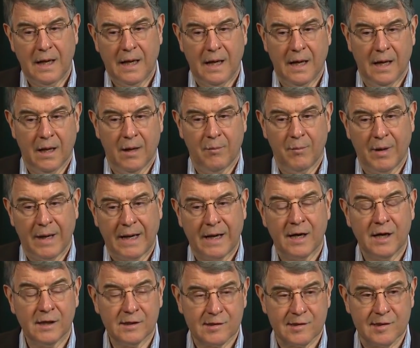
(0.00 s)
and my
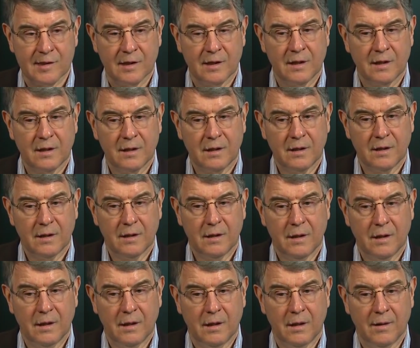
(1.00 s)
cousin
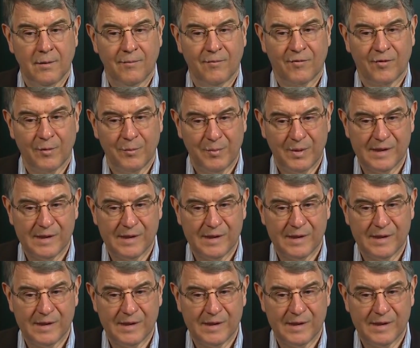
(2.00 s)
from